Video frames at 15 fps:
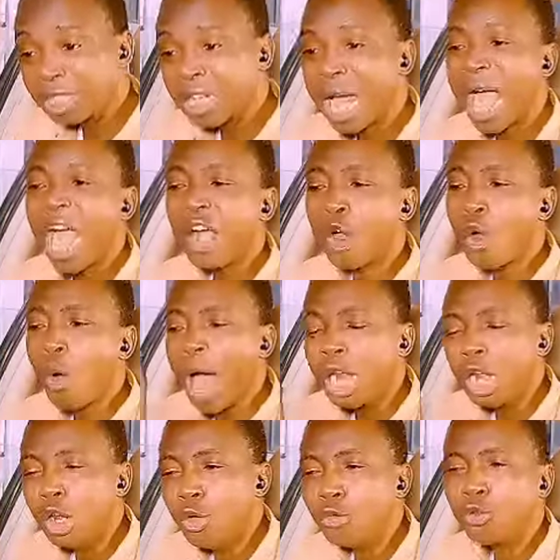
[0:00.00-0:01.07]
and go
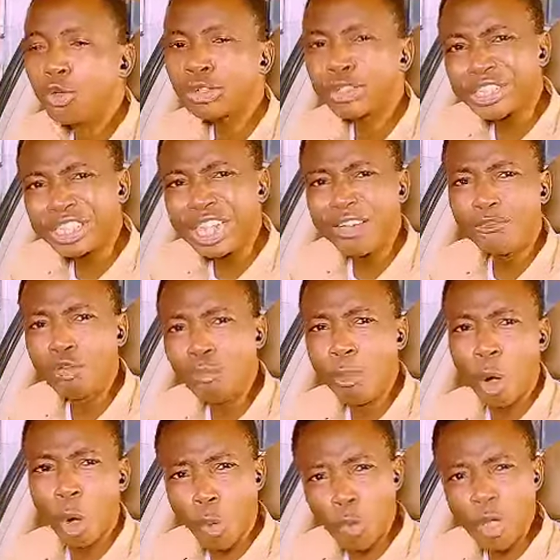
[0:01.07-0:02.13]
and look for 7
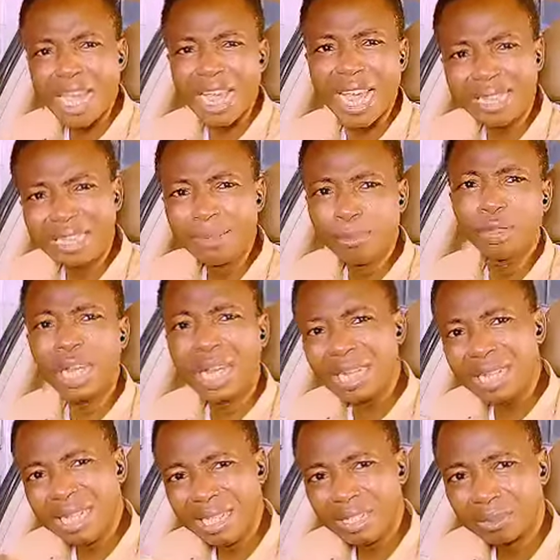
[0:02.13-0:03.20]
more wicked demons than
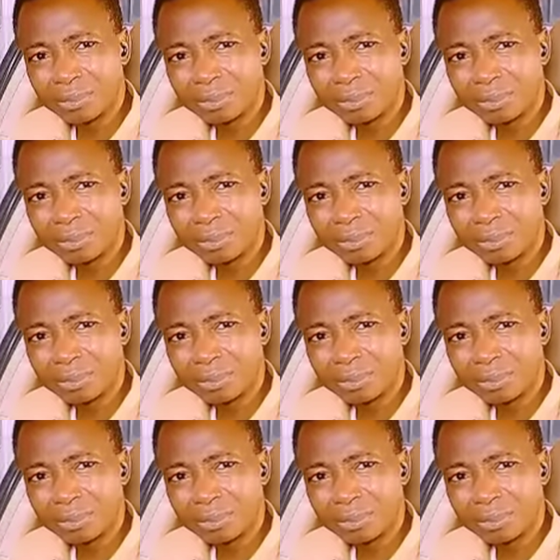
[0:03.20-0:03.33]
he,